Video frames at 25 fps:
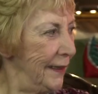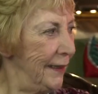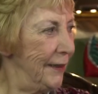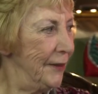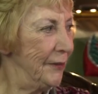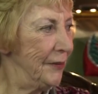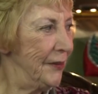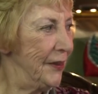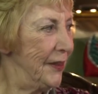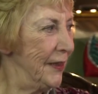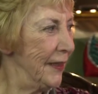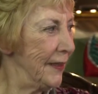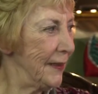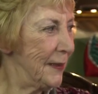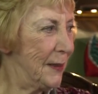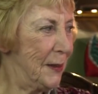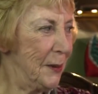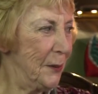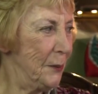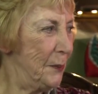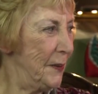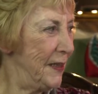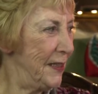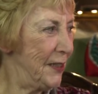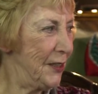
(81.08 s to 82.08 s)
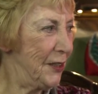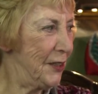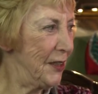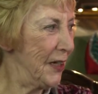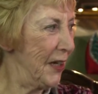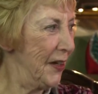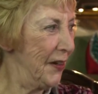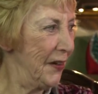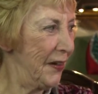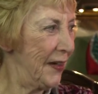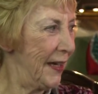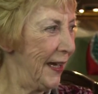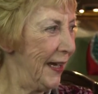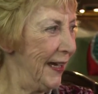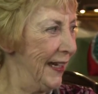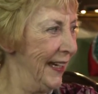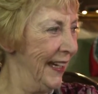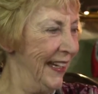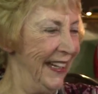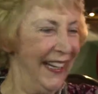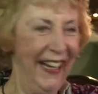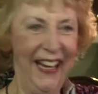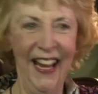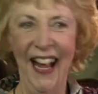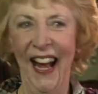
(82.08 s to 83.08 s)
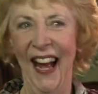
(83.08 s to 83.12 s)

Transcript: You've got to be joking.